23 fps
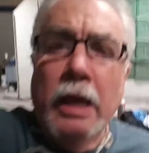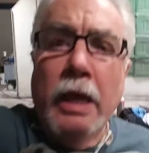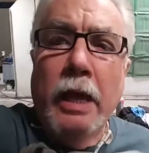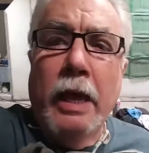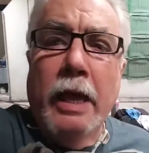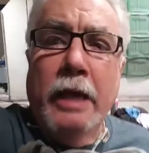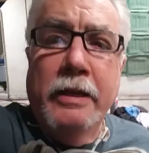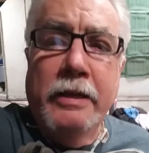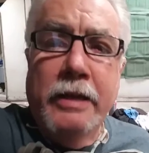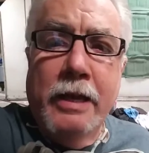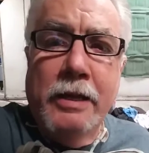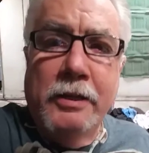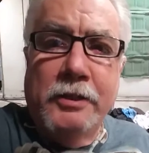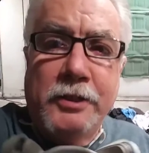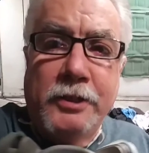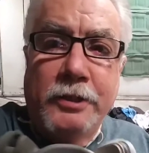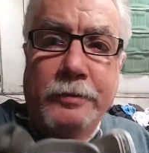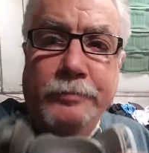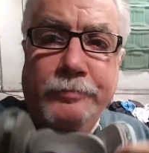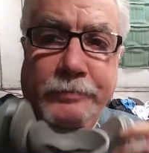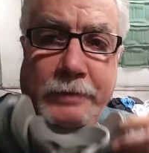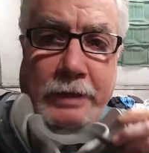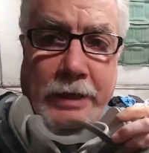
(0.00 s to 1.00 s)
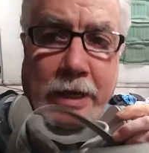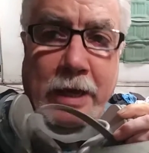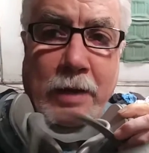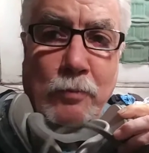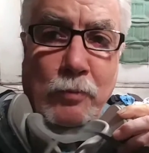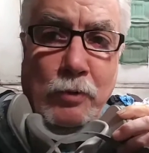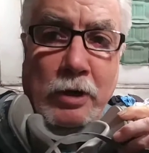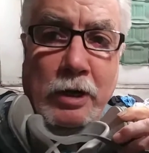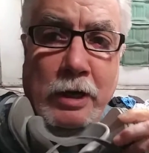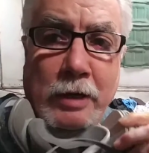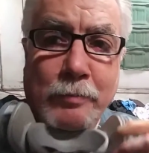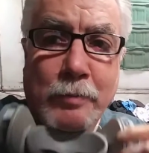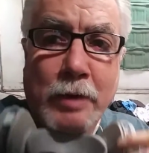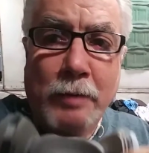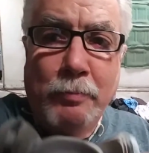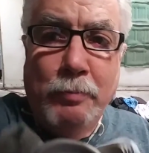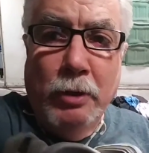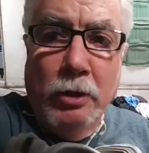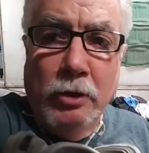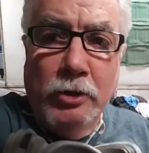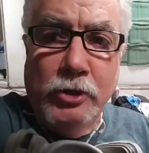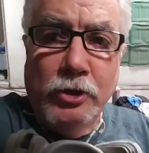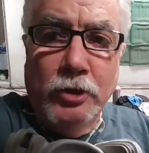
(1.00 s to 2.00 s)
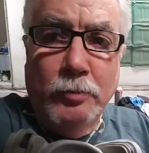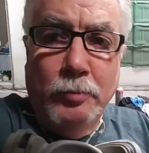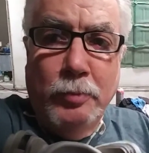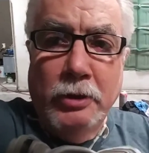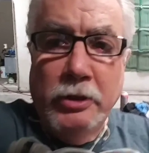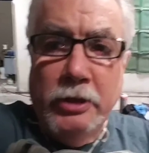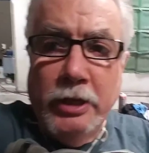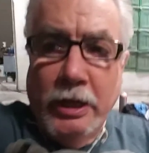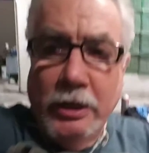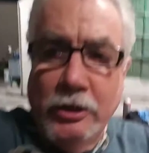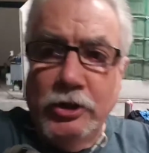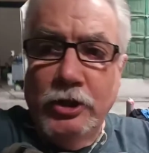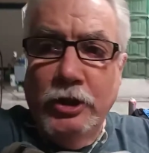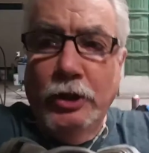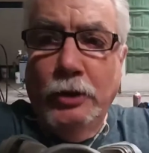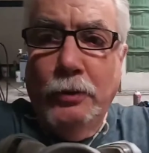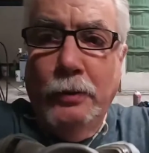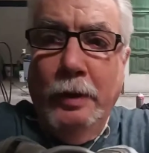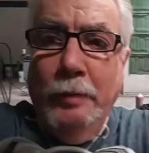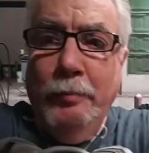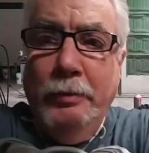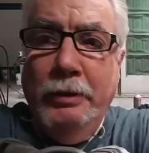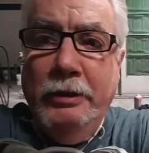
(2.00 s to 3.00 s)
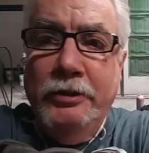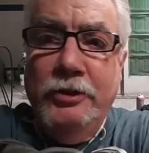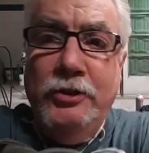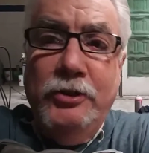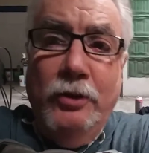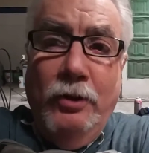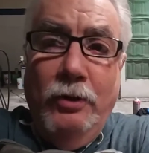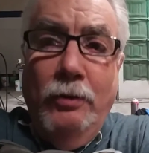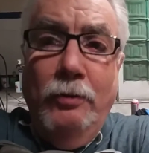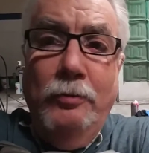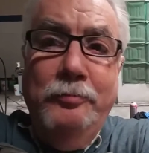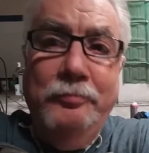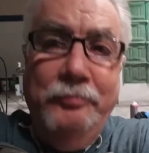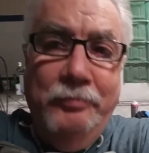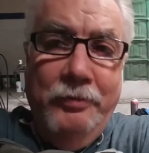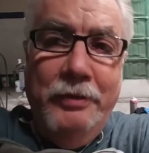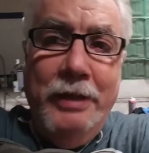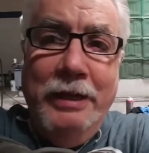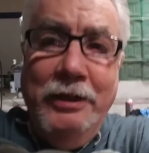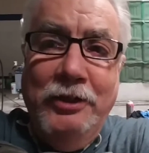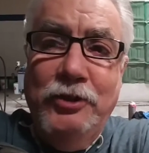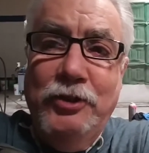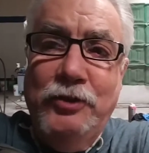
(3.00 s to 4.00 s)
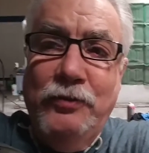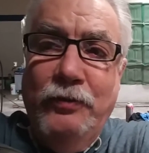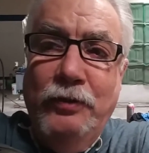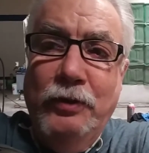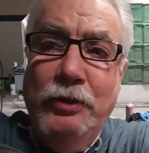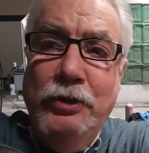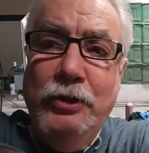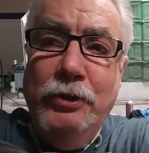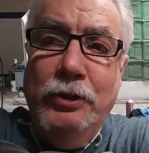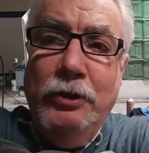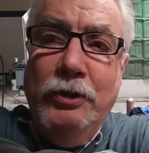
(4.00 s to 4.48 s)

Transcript: And yes, I am wearing my personal protection equipment, so thanks for your